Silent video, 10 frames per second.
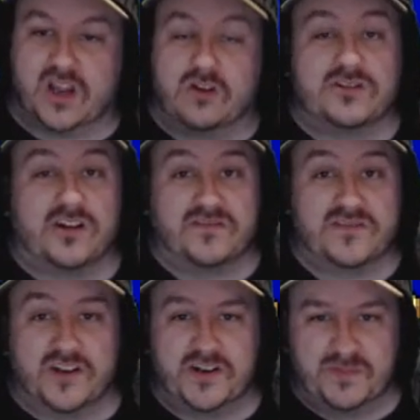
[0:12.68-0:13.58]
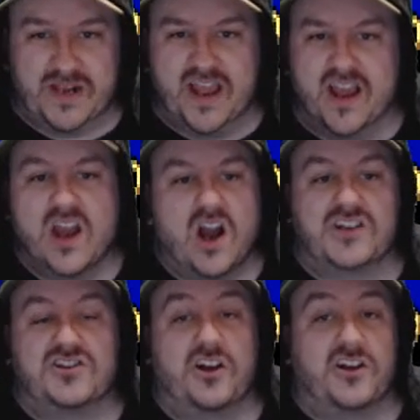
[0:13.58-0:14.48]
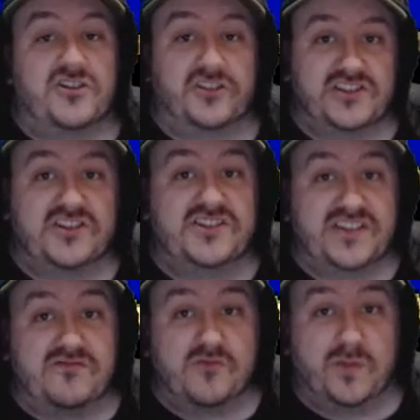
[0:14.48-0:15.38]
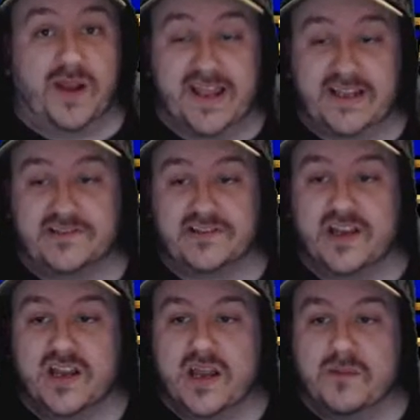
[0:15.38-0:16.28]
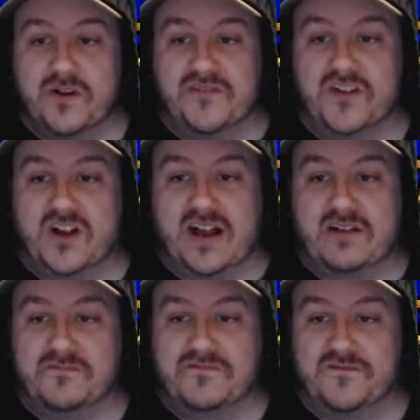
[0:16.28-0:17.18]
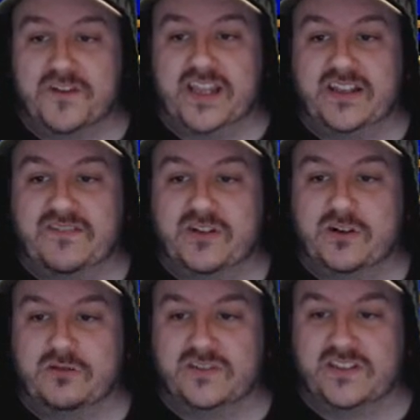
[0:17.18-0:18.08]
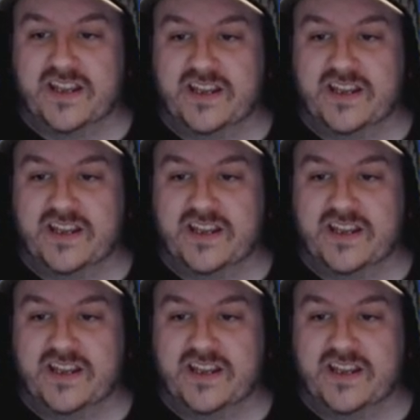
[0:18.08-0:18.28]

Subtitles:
Also, I've signed a player. I tried to sign several players, but I forgot how freaking difficult it